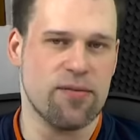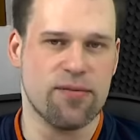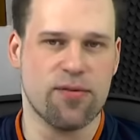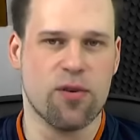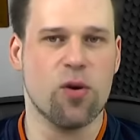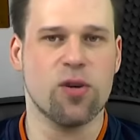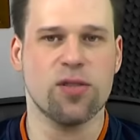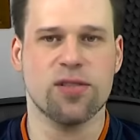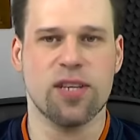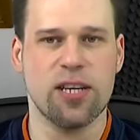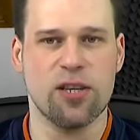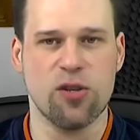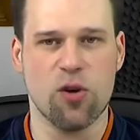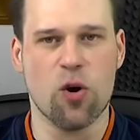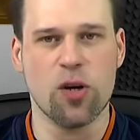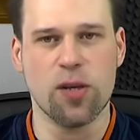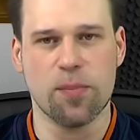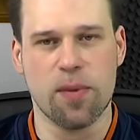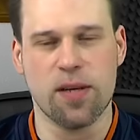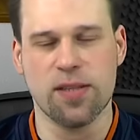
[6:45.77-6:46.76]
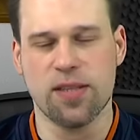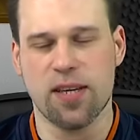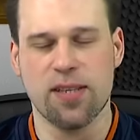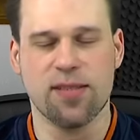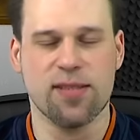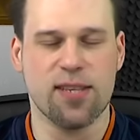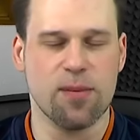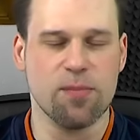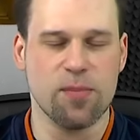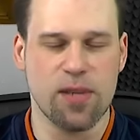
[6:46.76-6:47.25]
of course they ignored it, but they
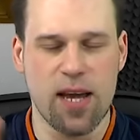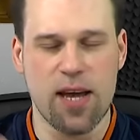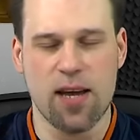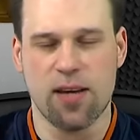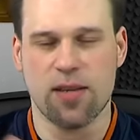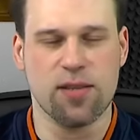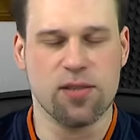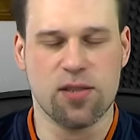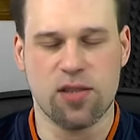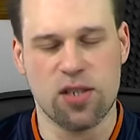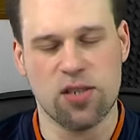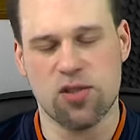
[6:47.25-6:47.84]
said, yeah,